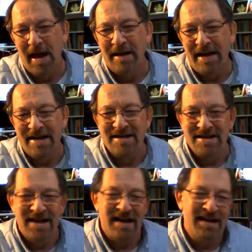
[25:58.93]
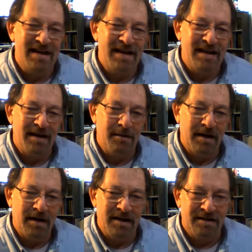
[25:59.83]
That is to say, he
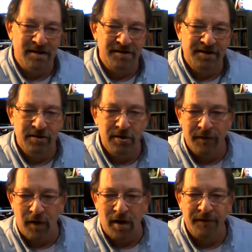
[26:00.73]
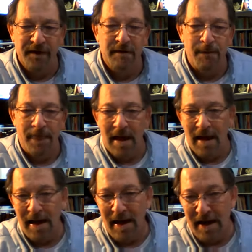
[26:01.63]
is understood to have offered
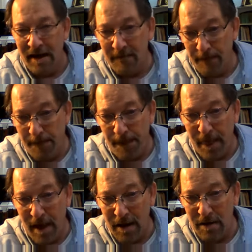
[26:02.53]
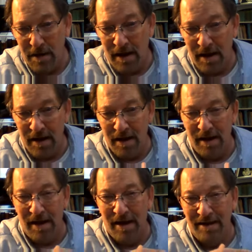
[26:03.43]
a
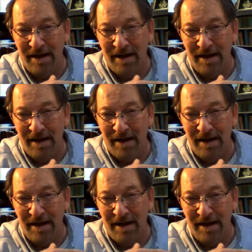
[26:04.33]
an